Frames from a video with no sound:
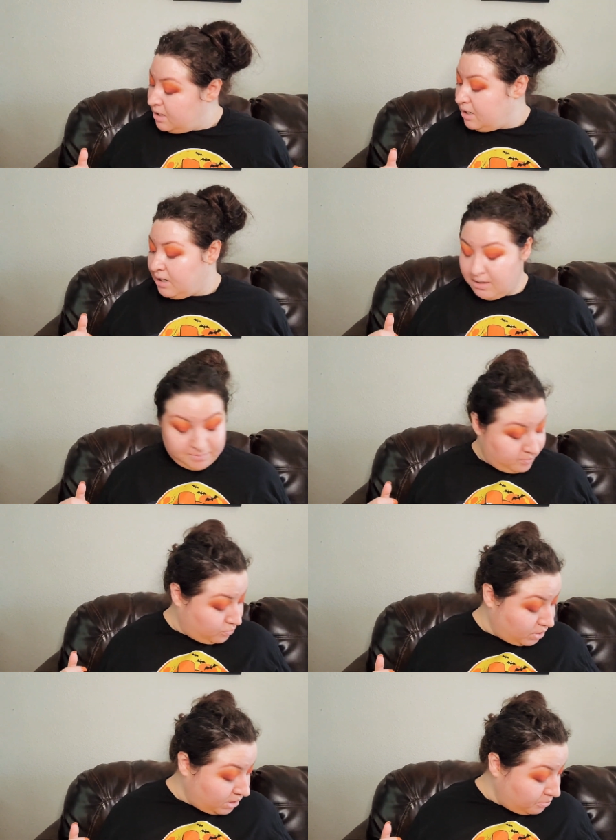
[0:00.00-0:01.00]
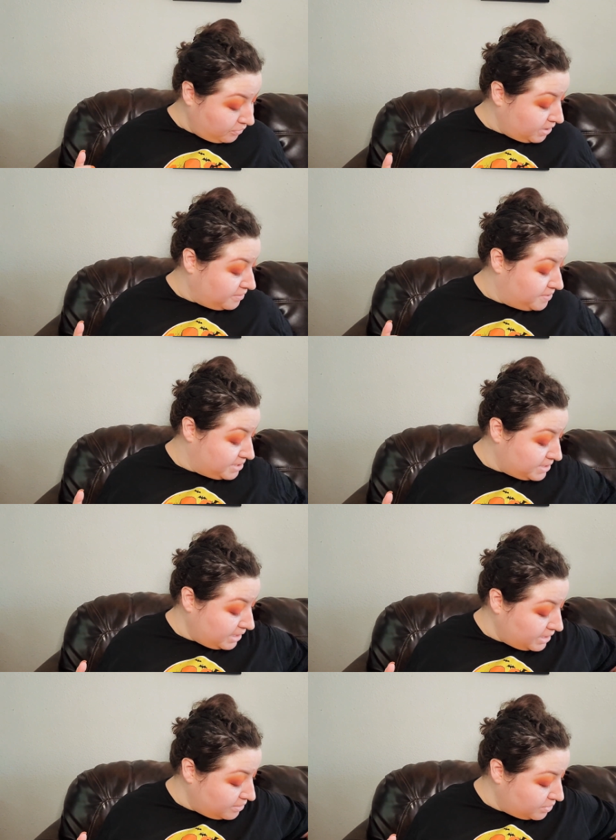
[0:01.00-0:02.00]
Um, when I moved out of
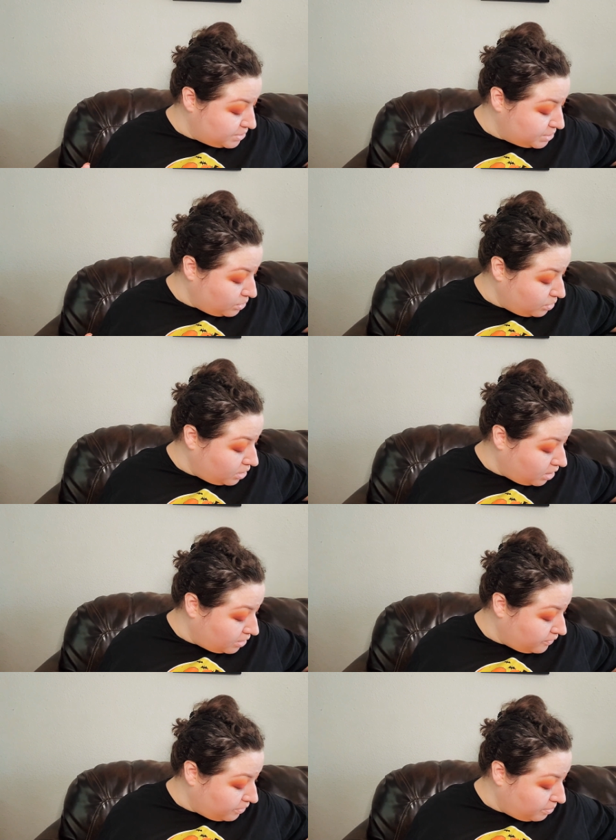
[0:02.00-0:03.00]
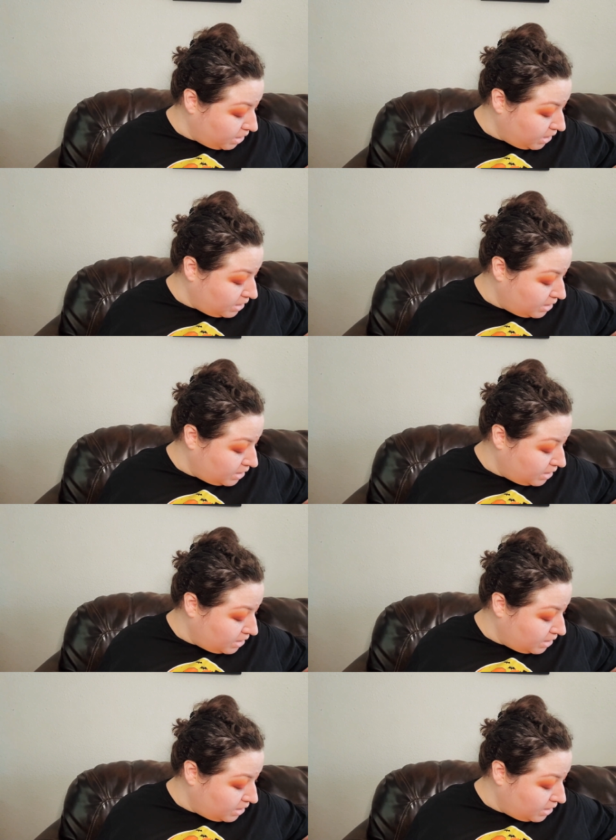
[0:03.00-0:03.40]
state, it was so hard for me.